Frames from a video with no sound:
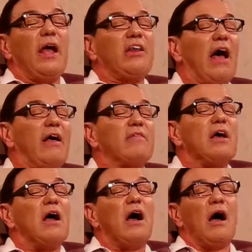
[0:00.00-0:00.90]
It
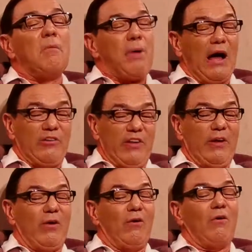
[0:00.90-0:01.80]
has a
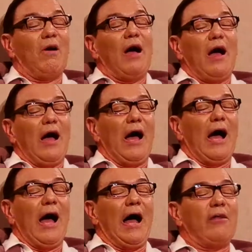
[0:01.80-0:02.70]
patio
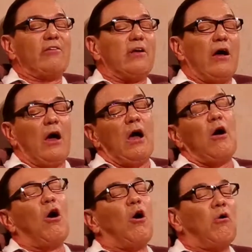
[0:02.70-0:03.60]
and
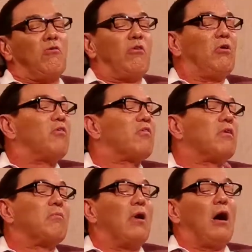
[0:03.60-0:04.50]
overlooks
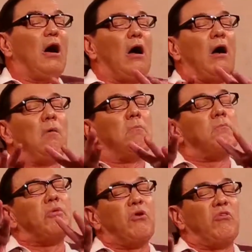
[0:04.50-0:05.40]
a
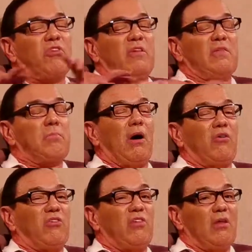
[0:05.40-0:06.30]
beauty
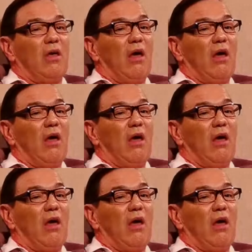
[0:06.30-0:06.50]
spot.